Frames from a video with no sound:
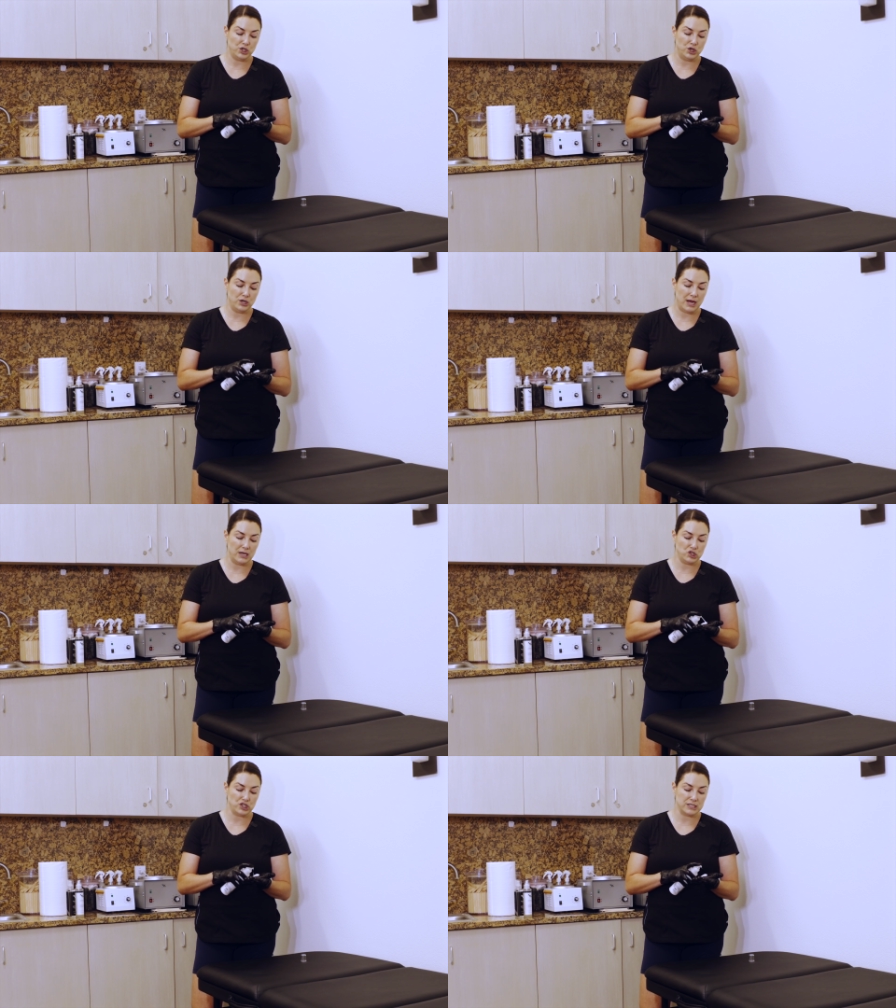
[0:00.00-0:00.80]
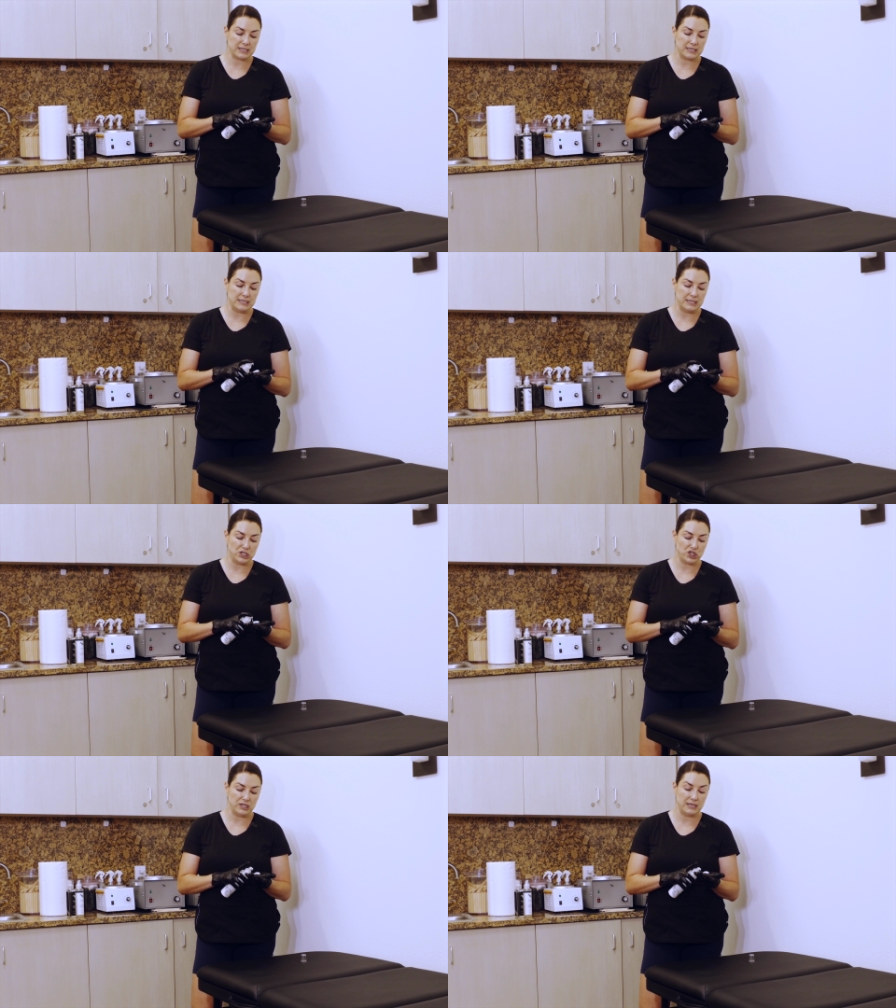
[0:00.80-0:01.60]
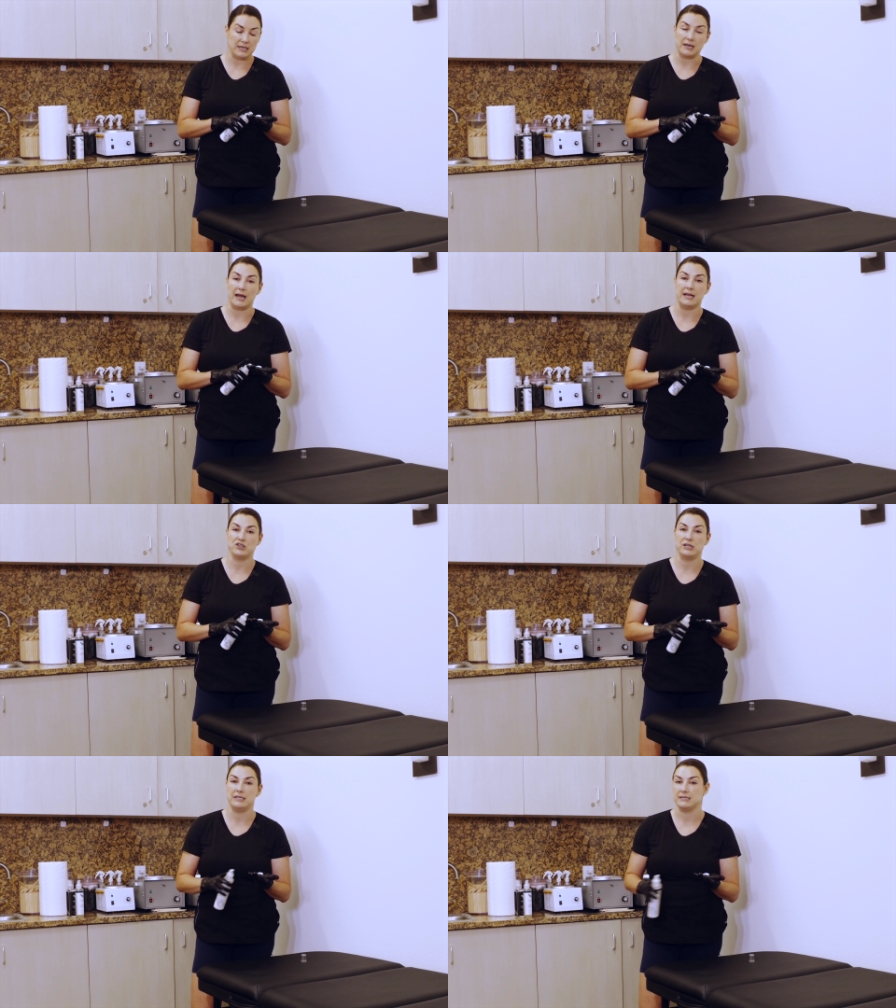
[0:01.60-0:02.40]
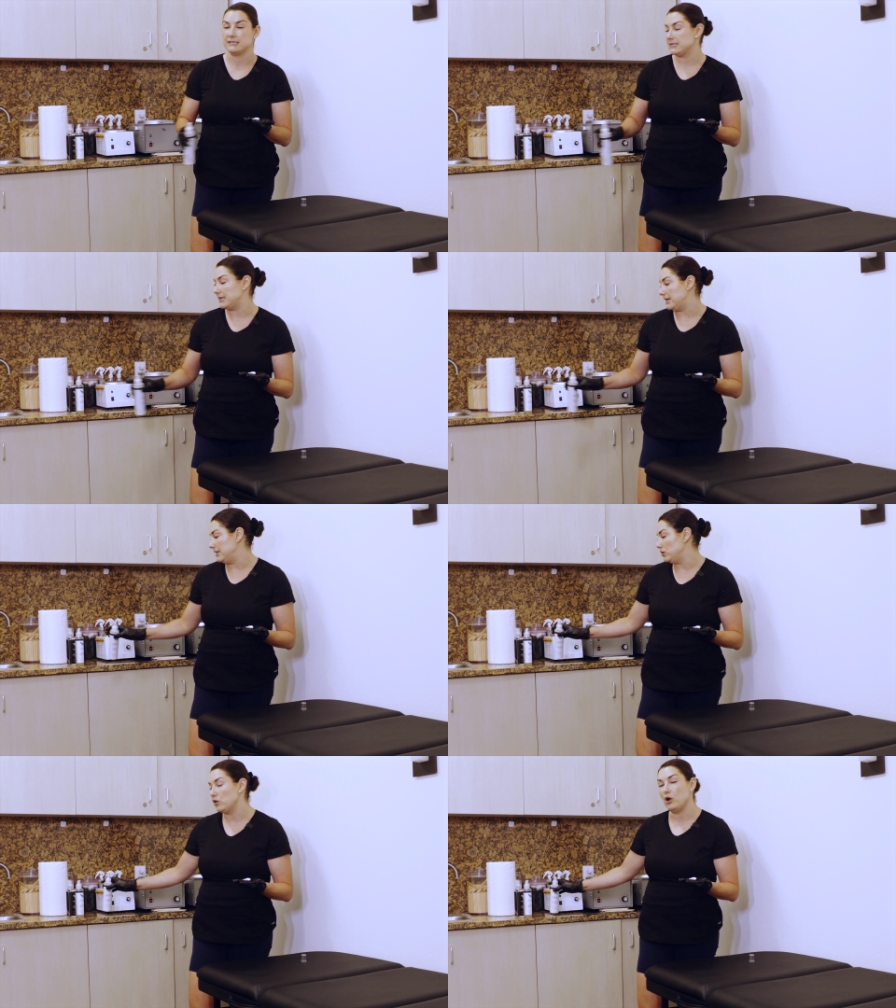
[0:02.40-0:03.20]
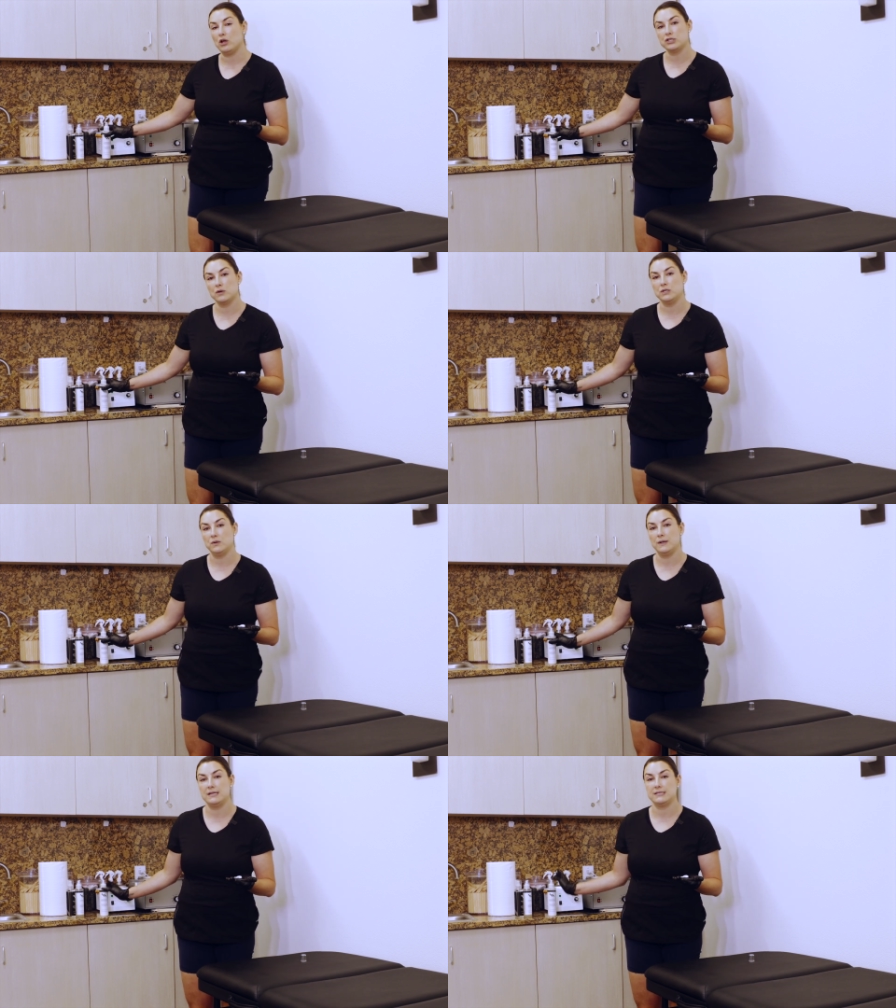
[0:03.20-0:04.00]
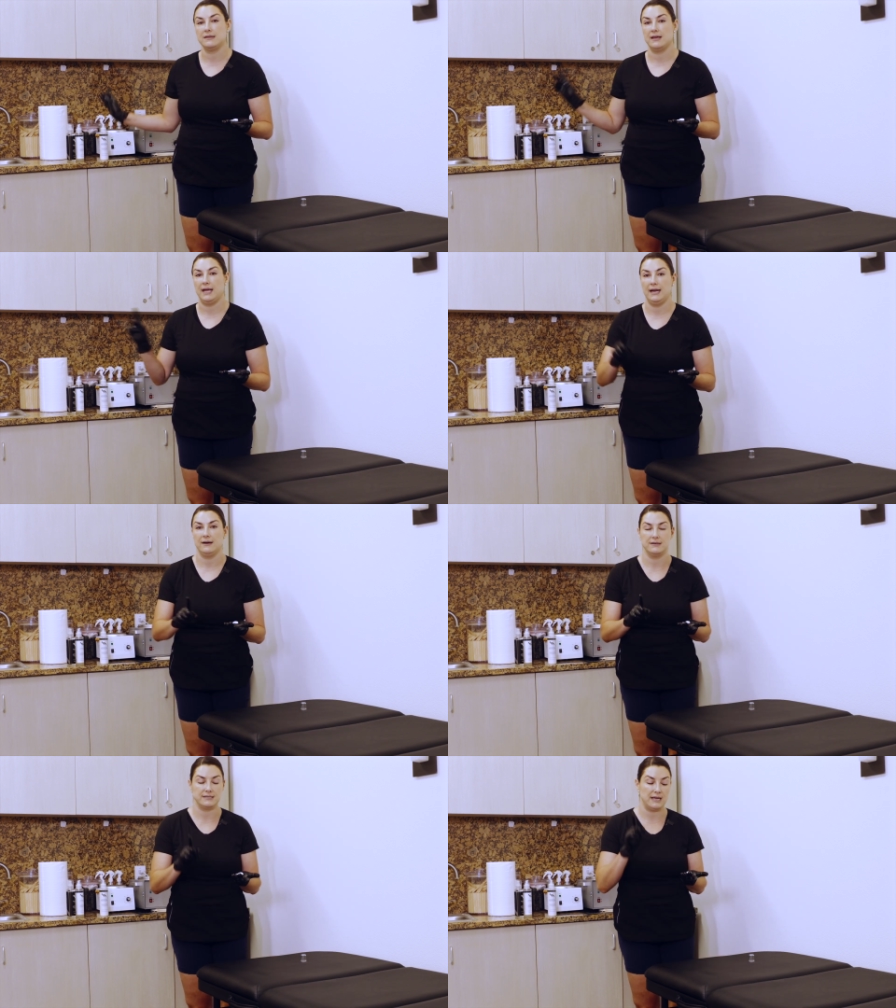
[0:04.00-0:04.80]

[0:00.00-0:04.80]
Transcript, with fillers: you're not just conditioning and hydrating the skin, you're also doing it to the hairs.